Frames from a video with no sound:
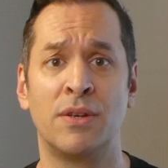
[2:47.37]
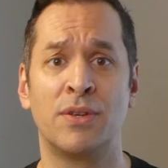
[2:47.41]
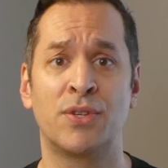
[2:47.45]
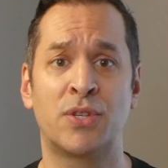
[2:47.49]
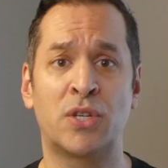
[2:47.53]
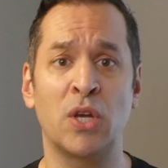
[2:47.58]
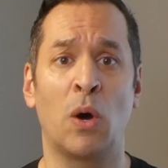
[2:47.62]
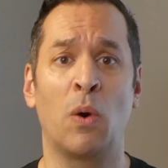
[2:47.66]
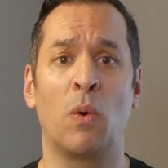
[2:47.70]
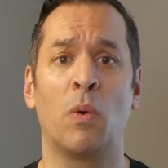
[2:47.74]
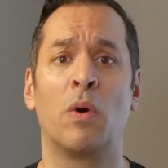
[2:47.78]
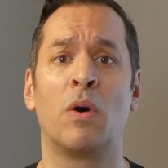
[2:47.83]

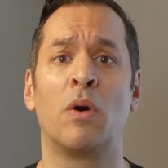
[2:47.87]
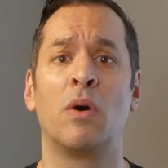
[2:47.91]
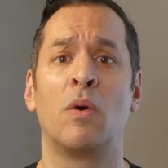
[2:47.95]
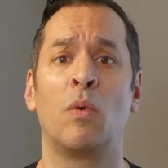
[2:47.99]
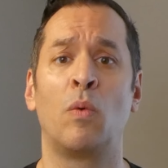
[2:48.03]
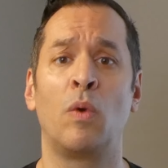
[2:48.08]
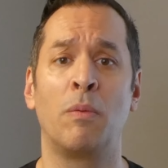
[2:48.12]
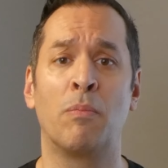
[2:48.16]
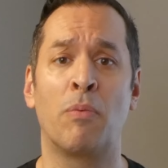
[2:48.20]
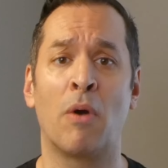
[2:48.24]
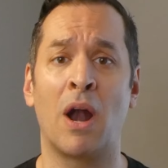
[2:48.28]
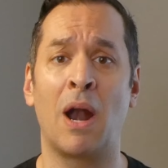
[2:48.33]
So,
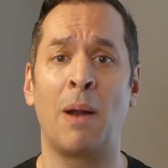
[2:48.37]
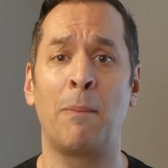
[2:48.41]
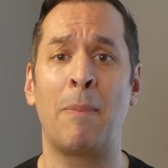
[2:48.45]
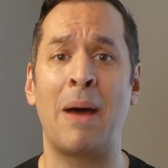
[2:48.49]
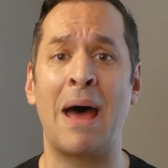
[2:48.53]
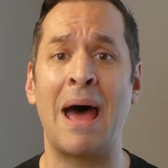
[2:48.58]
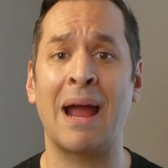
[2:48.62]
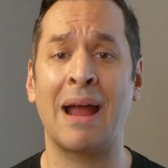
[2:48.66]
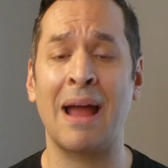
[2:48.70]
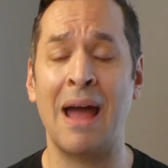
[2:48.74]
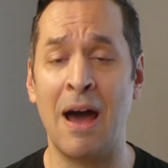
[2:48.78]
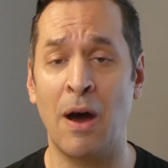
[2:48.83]
we brought it
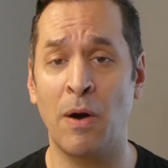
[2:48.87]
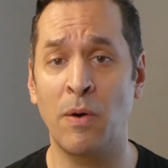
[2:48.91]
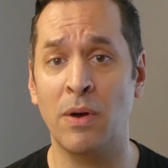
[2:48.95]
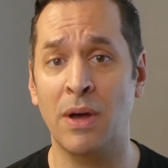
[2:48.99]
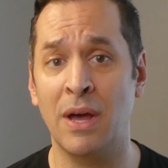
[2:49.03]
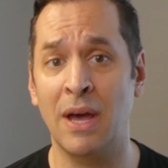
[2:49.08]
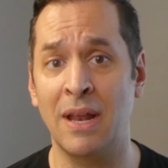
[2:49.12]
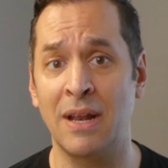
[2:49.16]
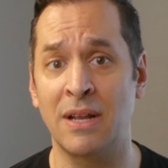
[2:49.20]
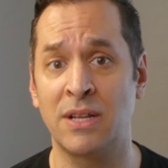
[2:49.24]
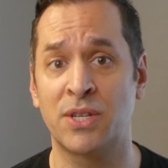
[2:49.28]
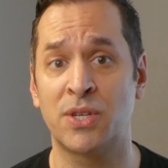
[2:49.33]
back
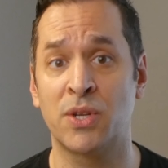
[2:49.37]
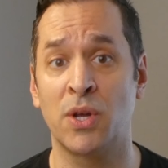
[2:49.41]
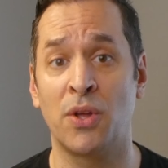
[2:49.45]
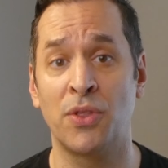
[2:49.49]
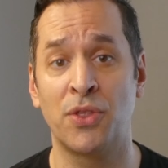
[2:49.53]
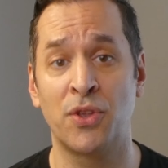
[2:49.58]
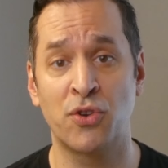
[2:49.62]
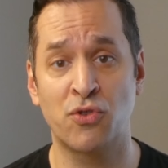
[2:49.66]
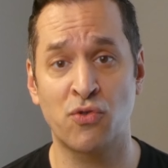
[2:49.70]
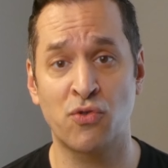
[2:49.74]
out and installed the